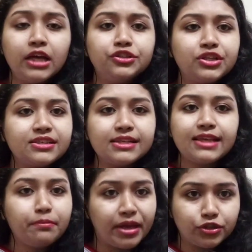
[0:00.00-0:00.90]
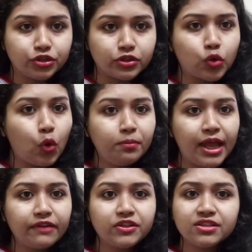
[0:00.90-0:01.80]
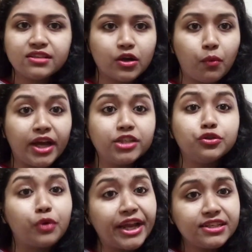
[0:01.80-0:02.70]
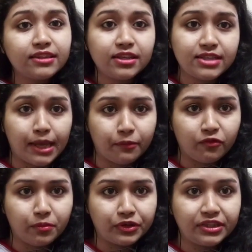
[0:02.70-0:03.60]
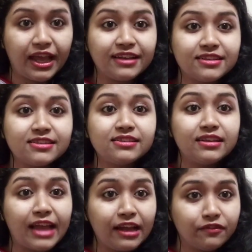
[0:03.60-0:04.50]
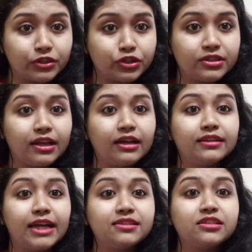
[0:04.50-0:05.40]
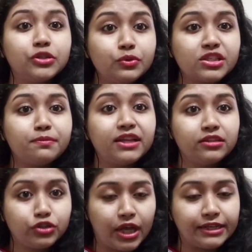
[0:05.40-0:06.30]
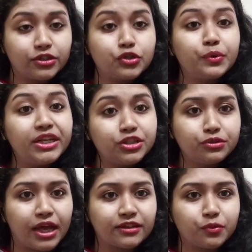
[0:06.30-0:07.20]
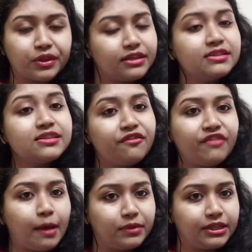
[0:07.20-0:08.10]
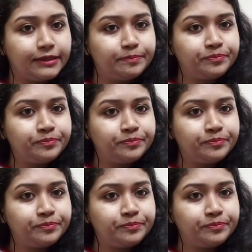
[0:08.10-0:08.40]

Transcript: Just as I mentioned, home language is acquired right at the time of birth, and it is the language that is used by the child to interact with his family.